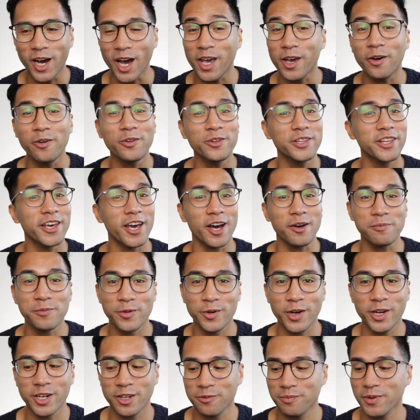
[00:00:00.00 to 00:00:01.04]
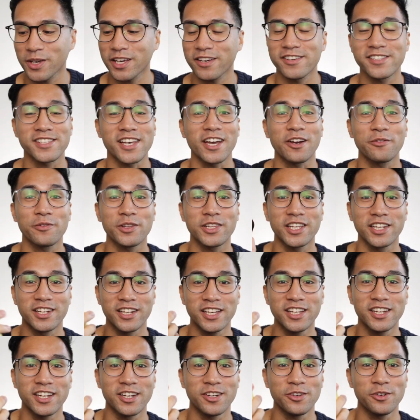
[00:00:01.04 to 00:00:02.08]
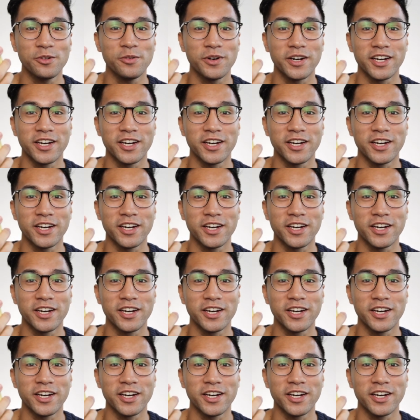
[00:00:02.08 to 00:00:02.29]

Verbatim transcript: I only upgraded because I really need a new